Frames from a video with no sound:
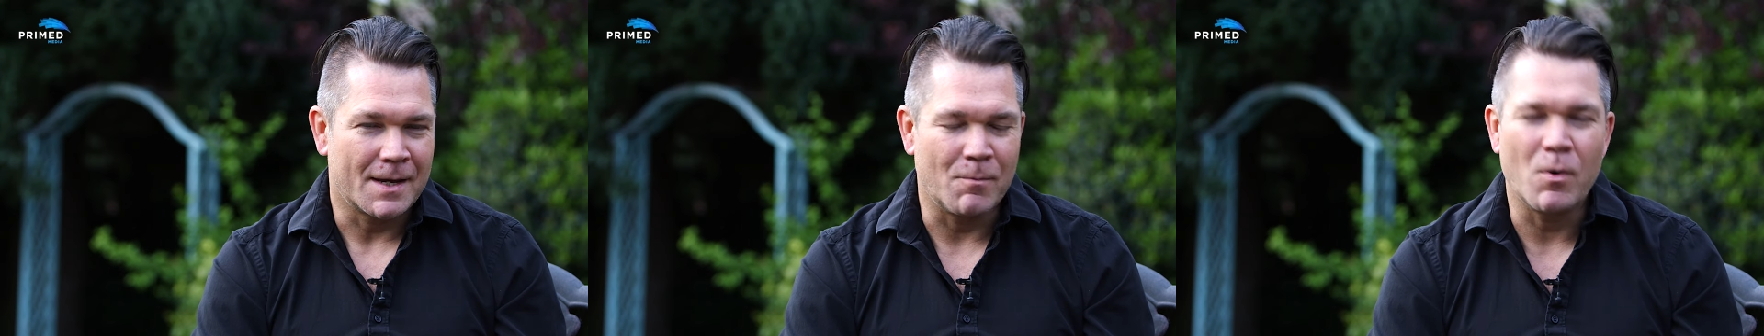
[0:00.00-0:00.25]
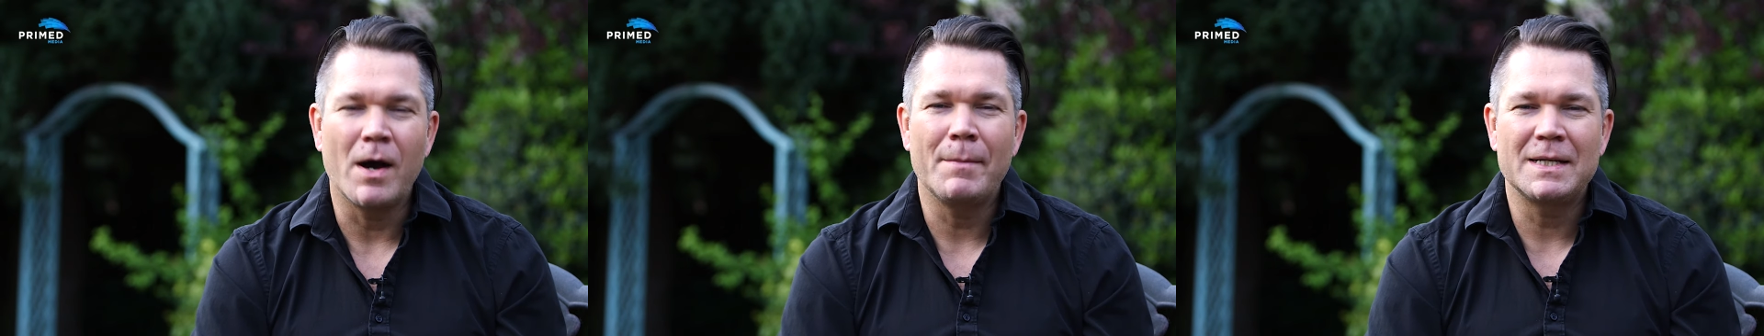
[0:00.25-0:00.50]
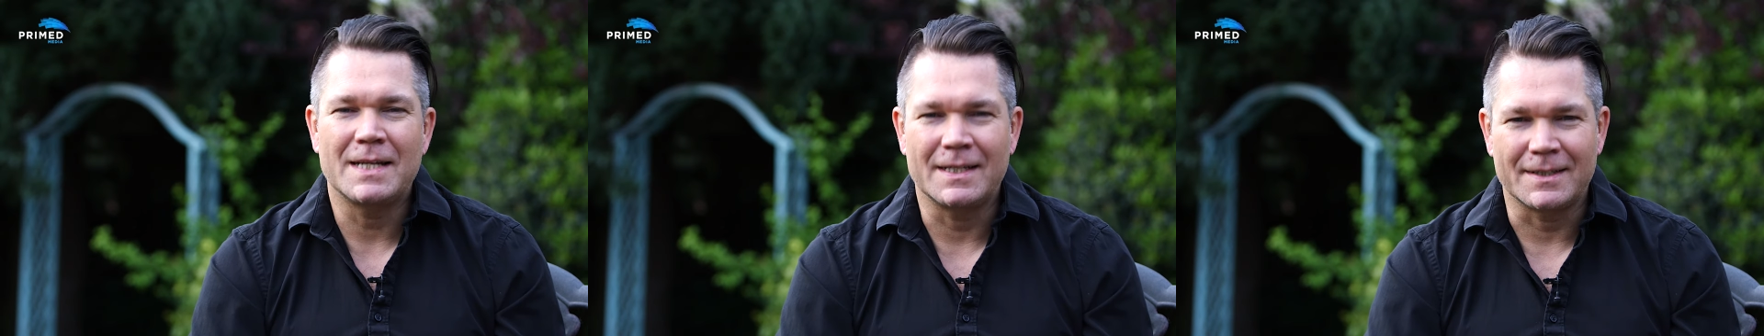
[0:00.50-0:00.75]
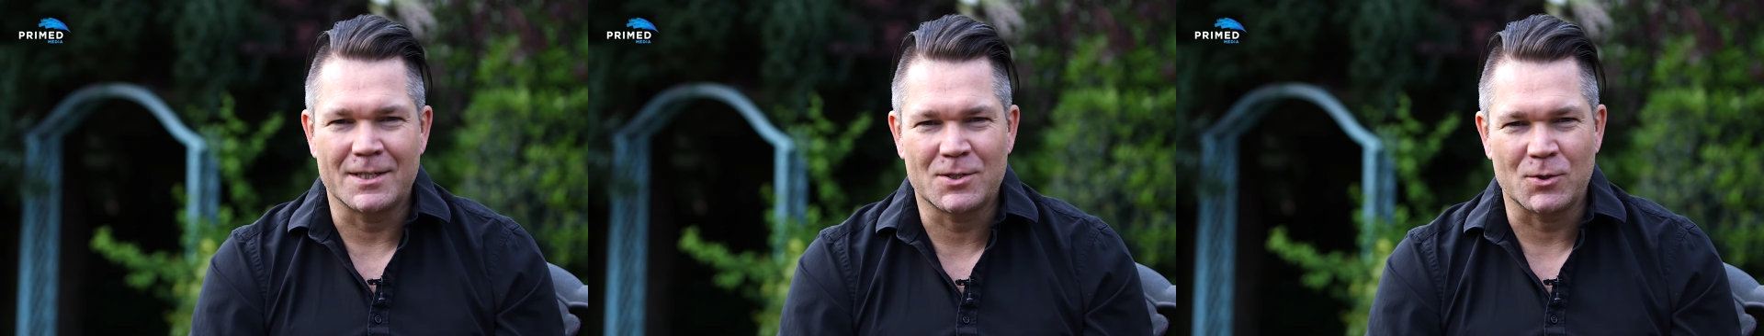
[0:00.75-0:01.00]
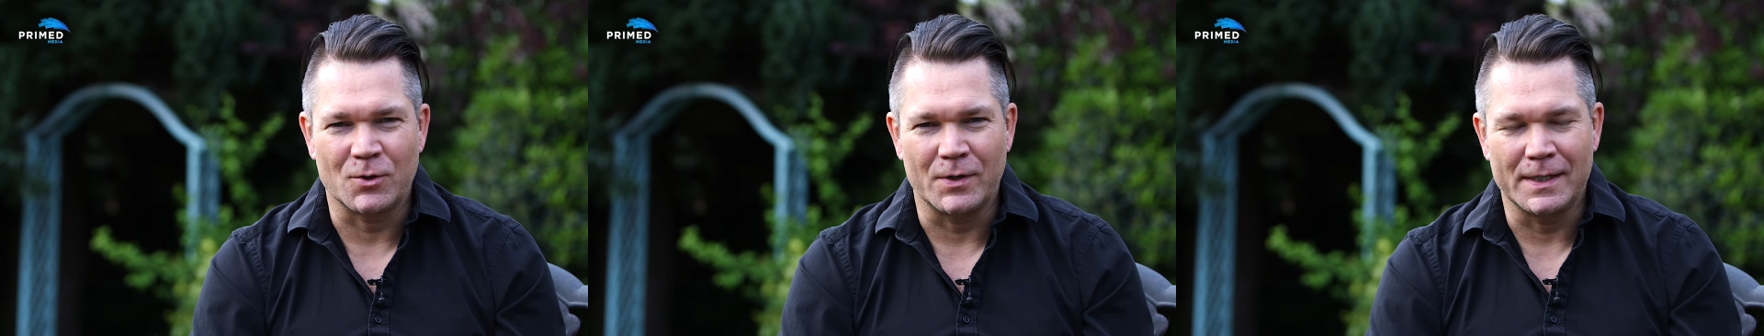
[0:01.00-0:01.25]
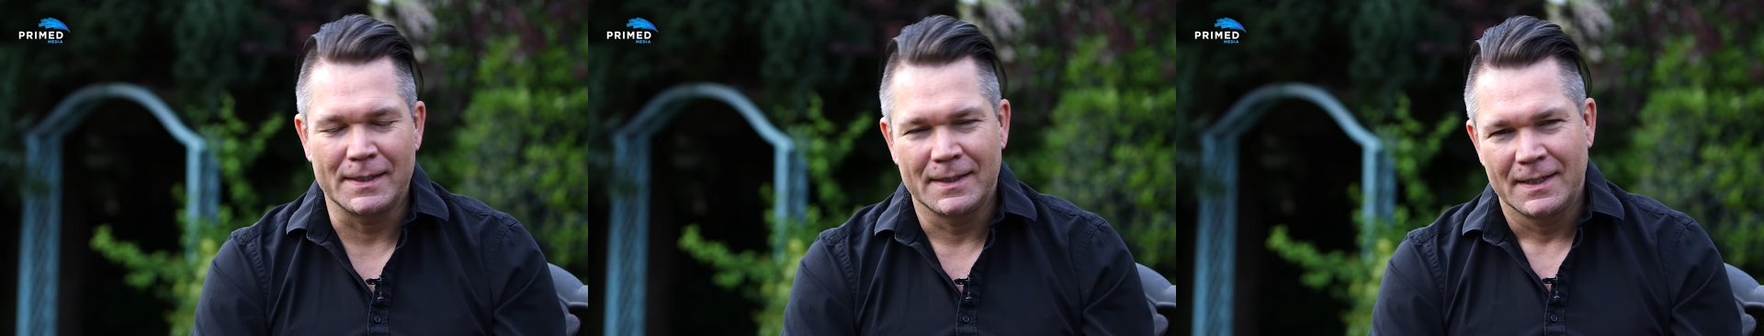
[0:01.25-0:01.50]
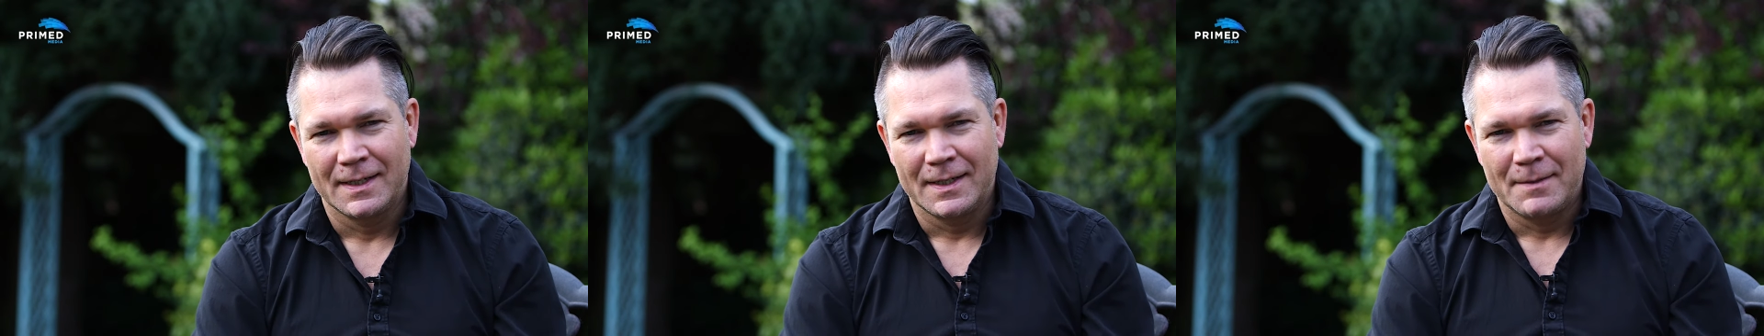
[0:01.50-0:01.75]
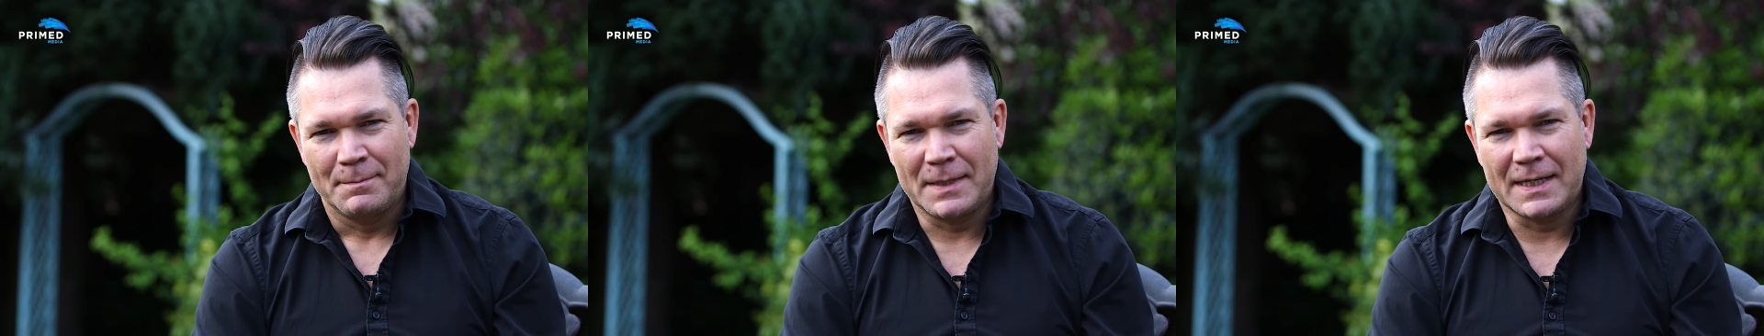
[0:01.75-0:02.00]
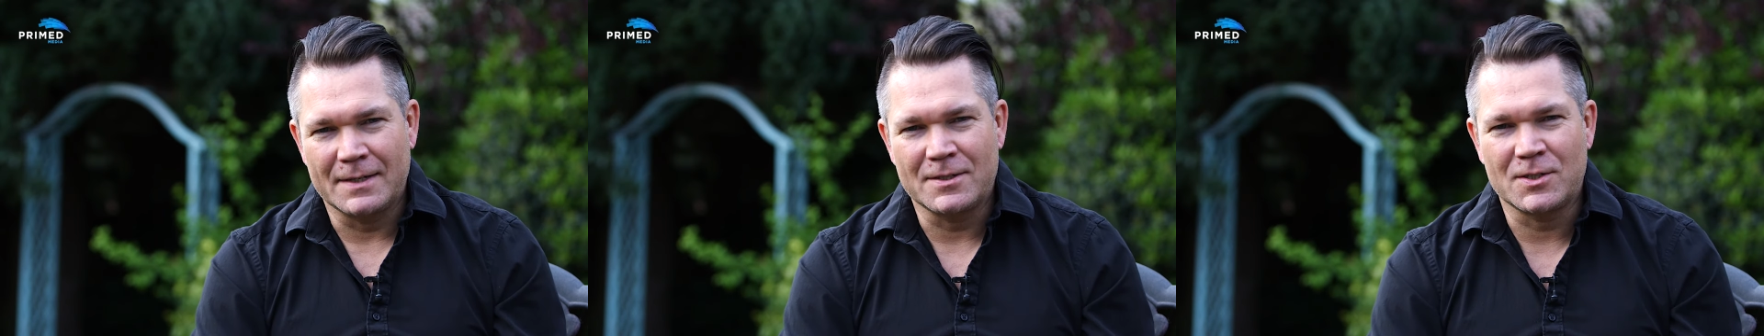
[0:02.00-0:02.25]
And why am I telling this story? Because